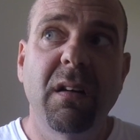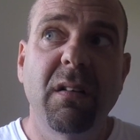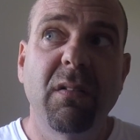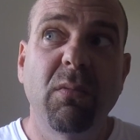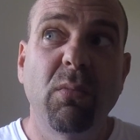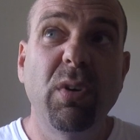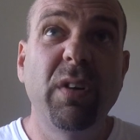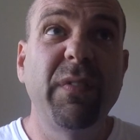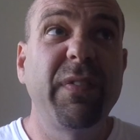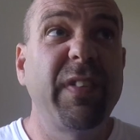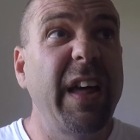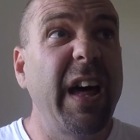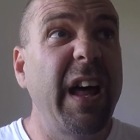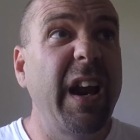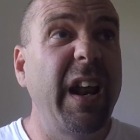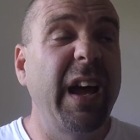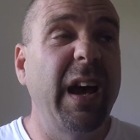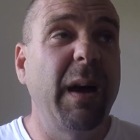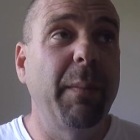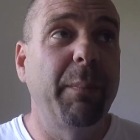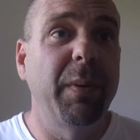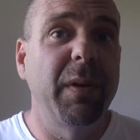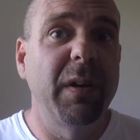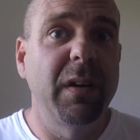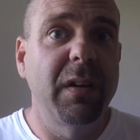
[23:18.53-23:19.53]
What if that
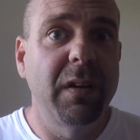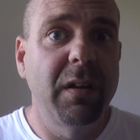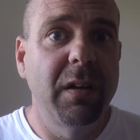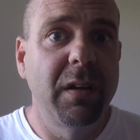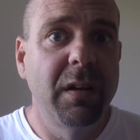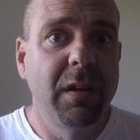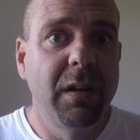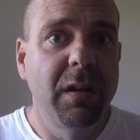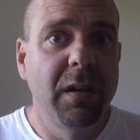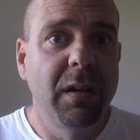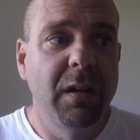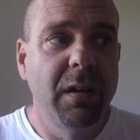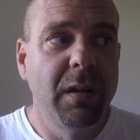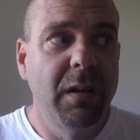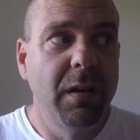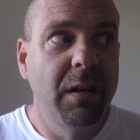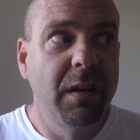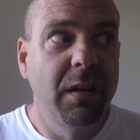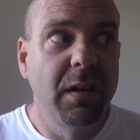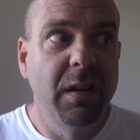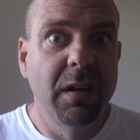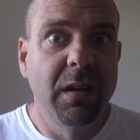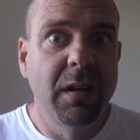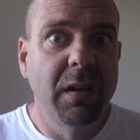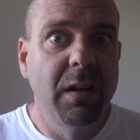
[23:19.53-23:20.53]
happened?
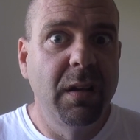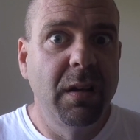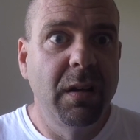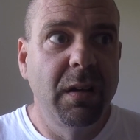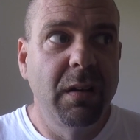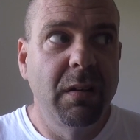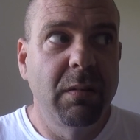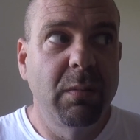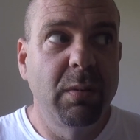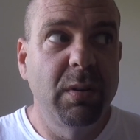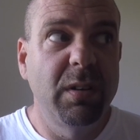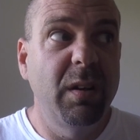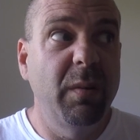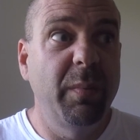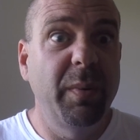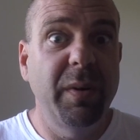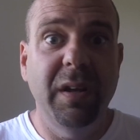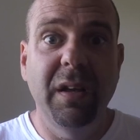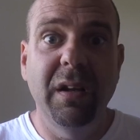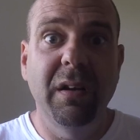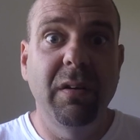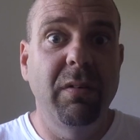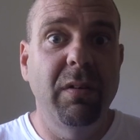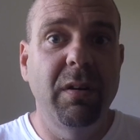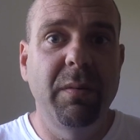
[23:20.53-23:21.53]
Would there be,
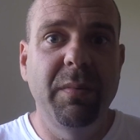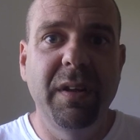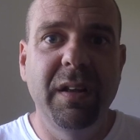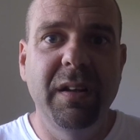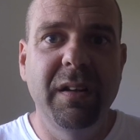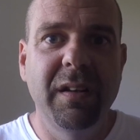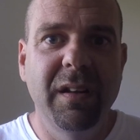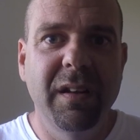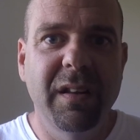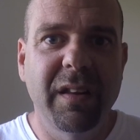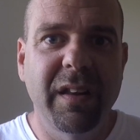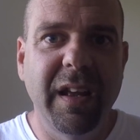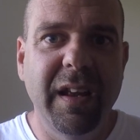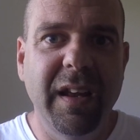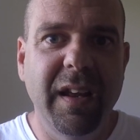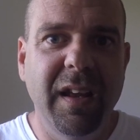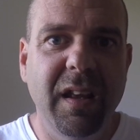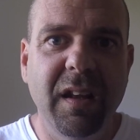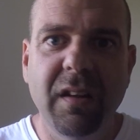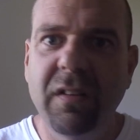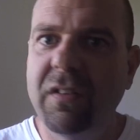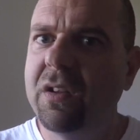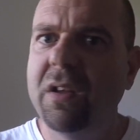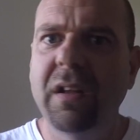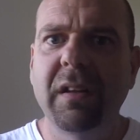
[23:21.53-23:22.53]
you know what I mean?
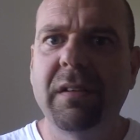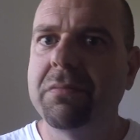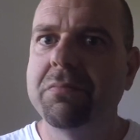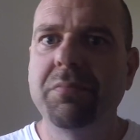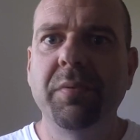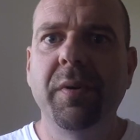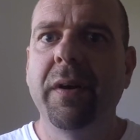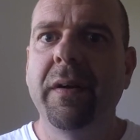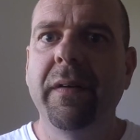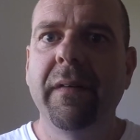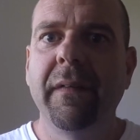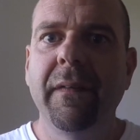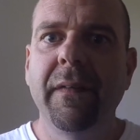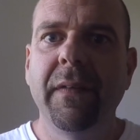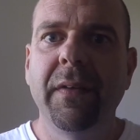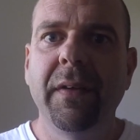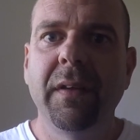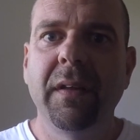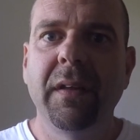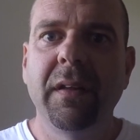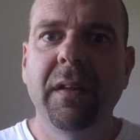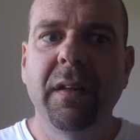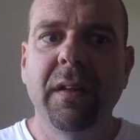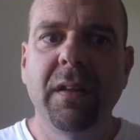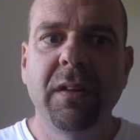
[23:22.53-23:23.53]
Like,
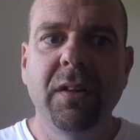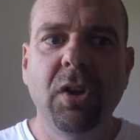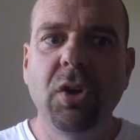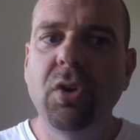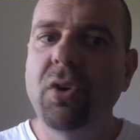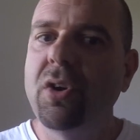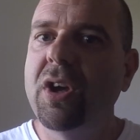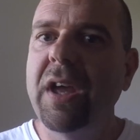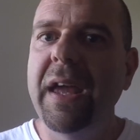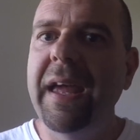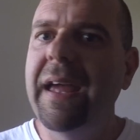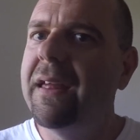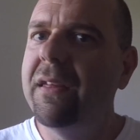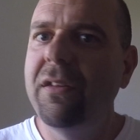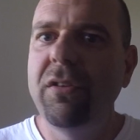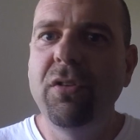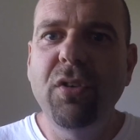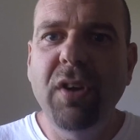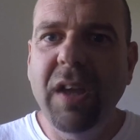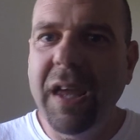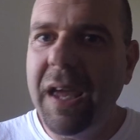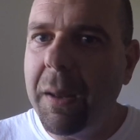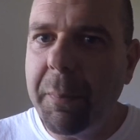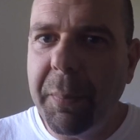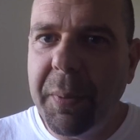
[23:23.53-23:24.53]
you
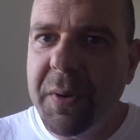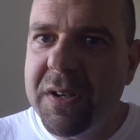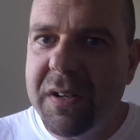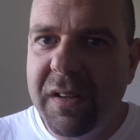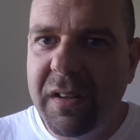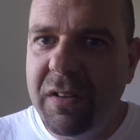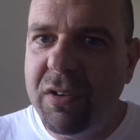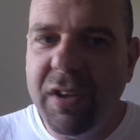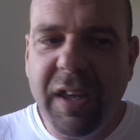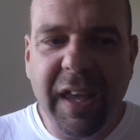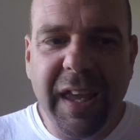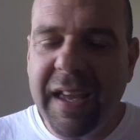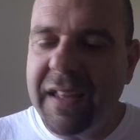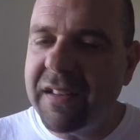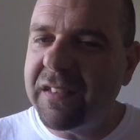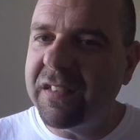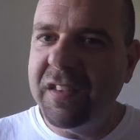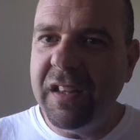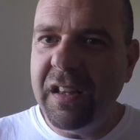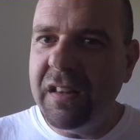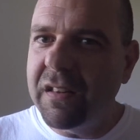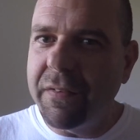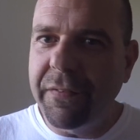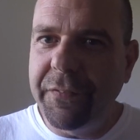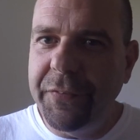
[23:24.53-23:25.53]
can't
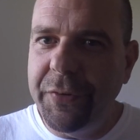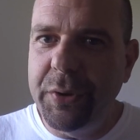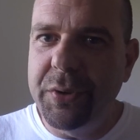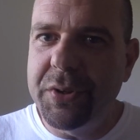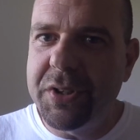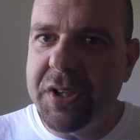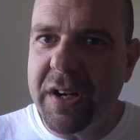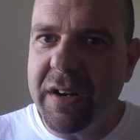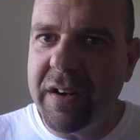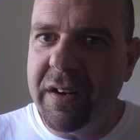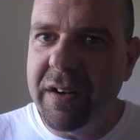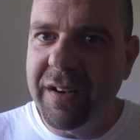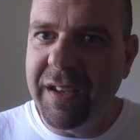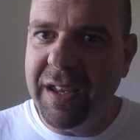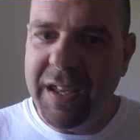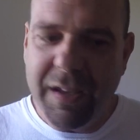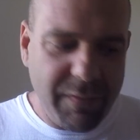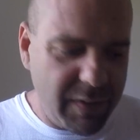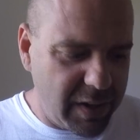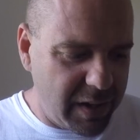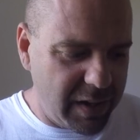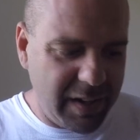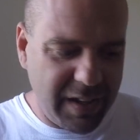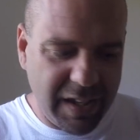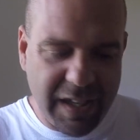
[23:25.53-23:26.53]
see the future.
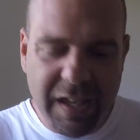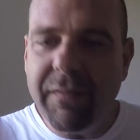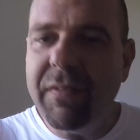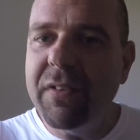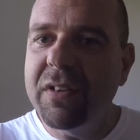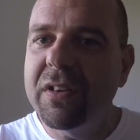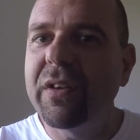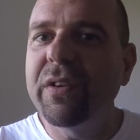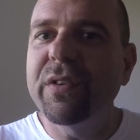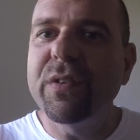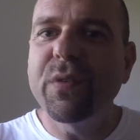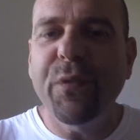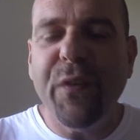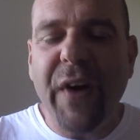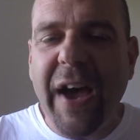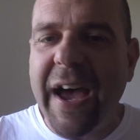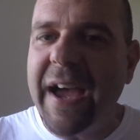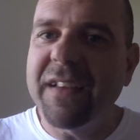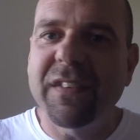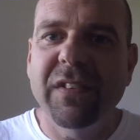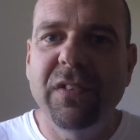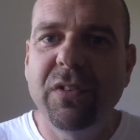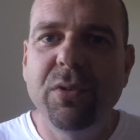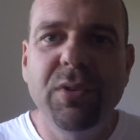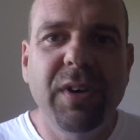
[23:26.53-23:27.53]
Given those
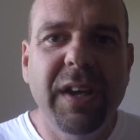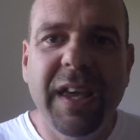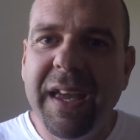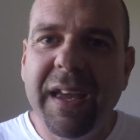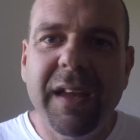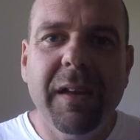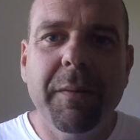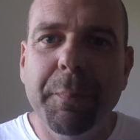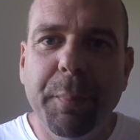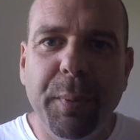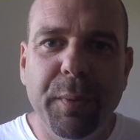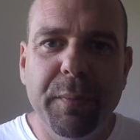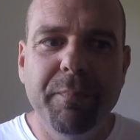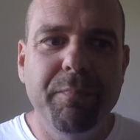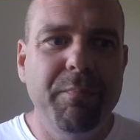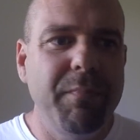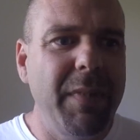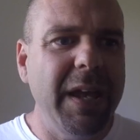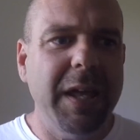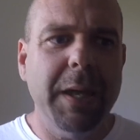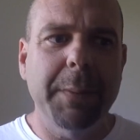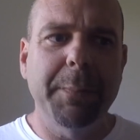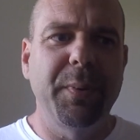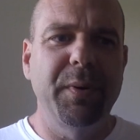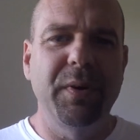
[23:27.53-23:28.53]
facts, you can't
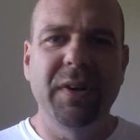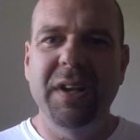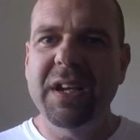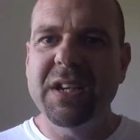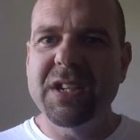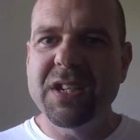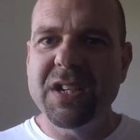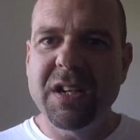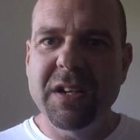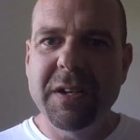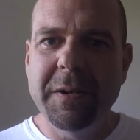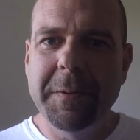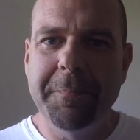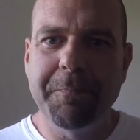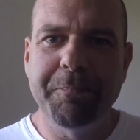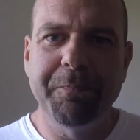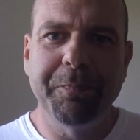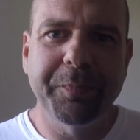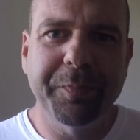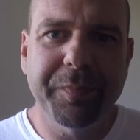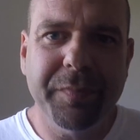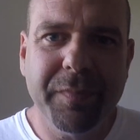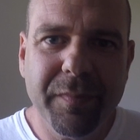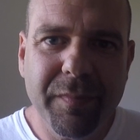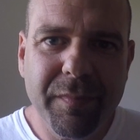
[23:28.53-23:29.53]
make a prediction
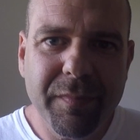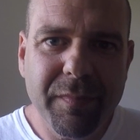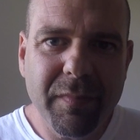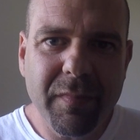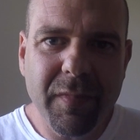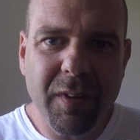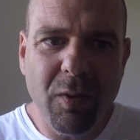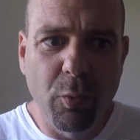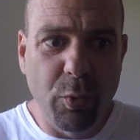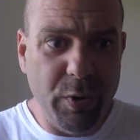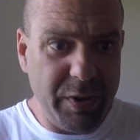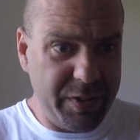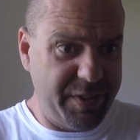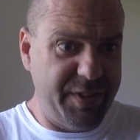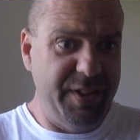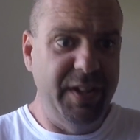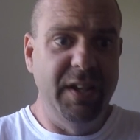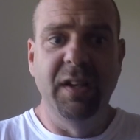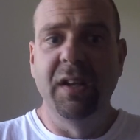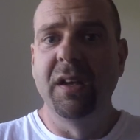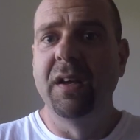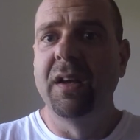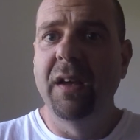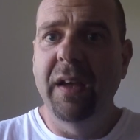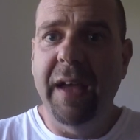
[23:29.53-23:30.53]
with
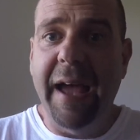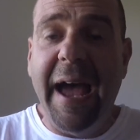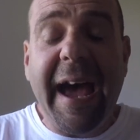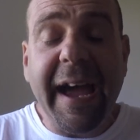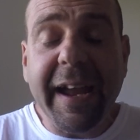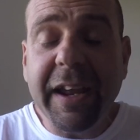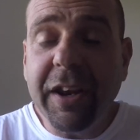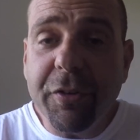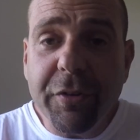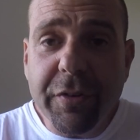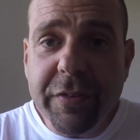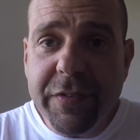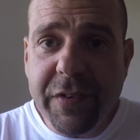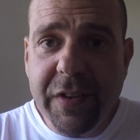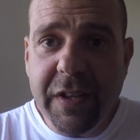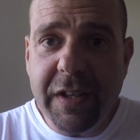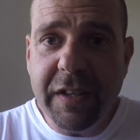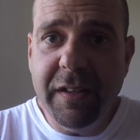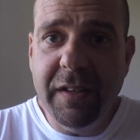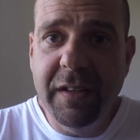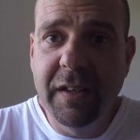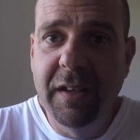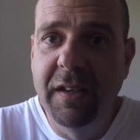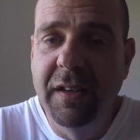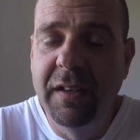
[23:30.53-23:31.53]

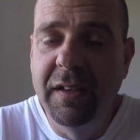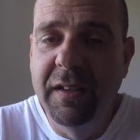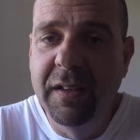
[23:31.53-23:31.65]
accuracy,